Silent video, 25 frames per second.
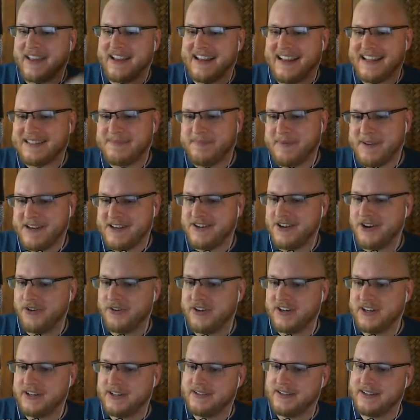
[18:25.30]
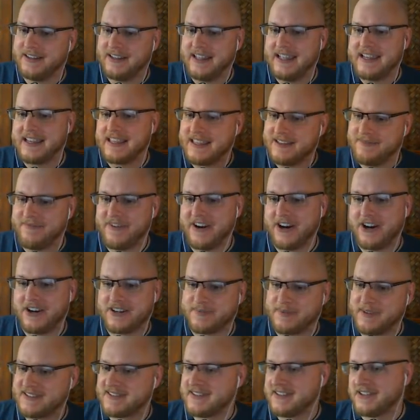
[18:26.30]
It's been noted, like in various
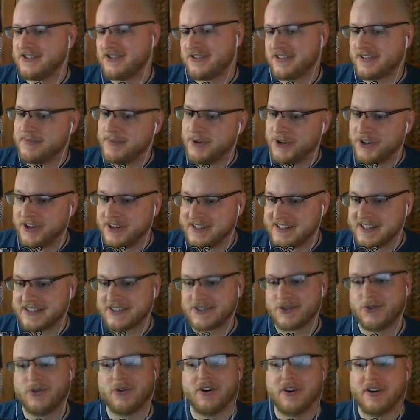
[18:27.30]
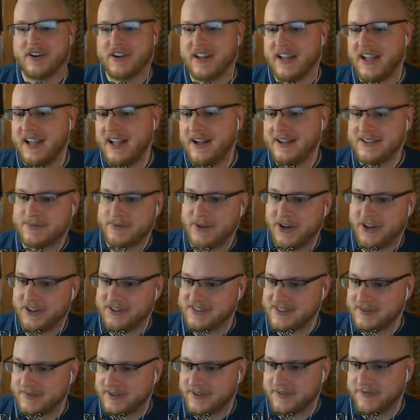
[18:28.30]
places, such as community Discord, as well
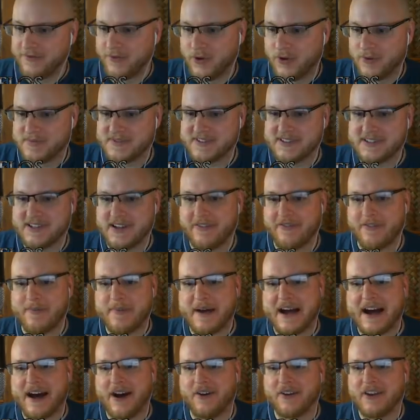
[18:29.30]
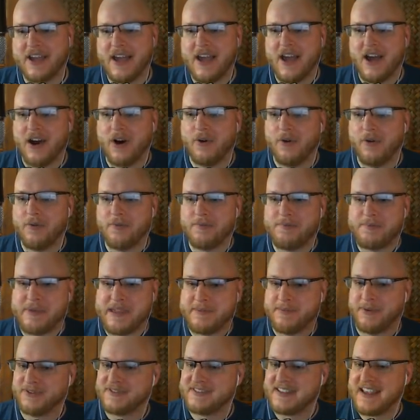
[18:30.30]
as some of the forums and stuff, about
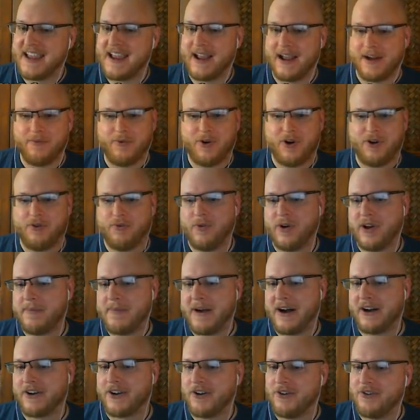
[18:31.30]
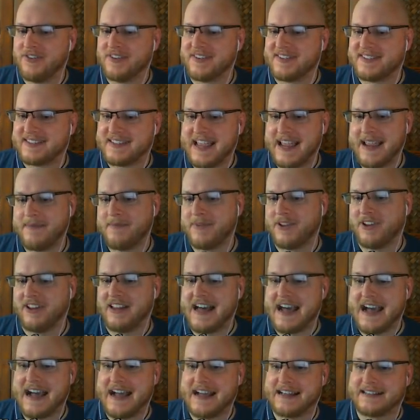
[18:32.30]
people saying, well, what about going the same
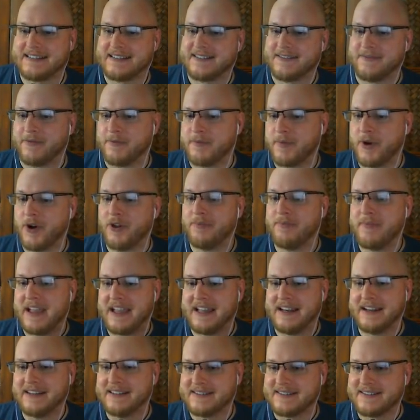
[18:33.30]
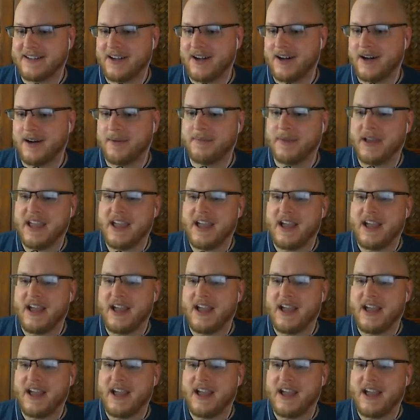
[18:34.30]
class for both main and sub?